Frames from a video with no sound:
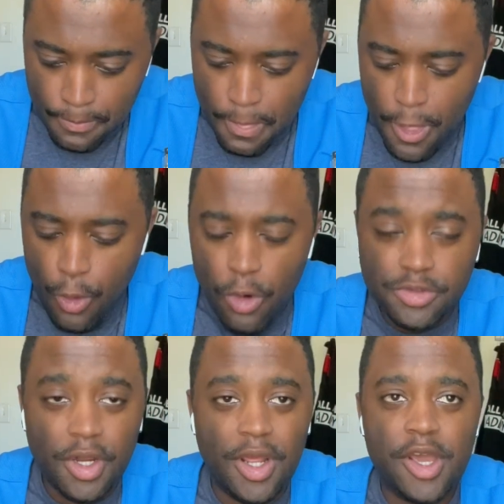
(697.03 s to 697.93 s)
Of course,
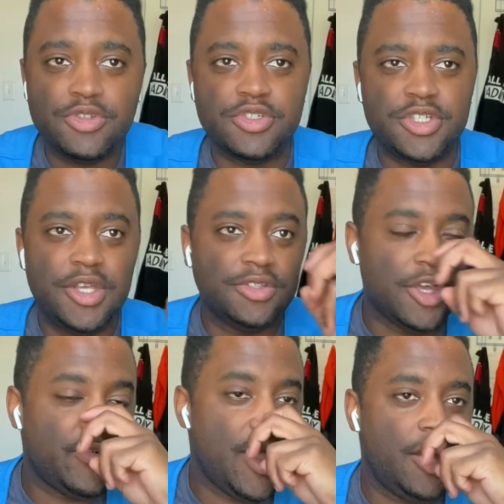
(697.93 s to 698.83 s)
all that extra cheese and
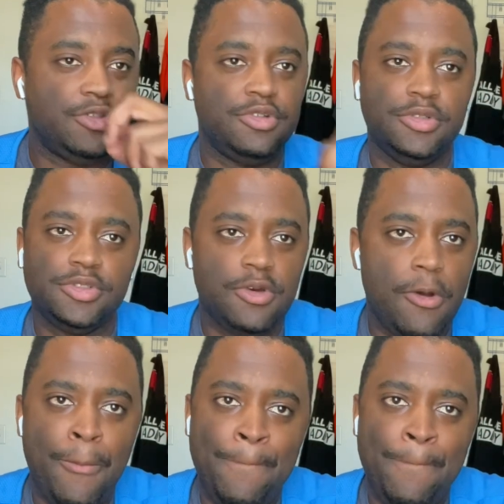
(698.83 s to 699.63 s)
stuff I added to it, so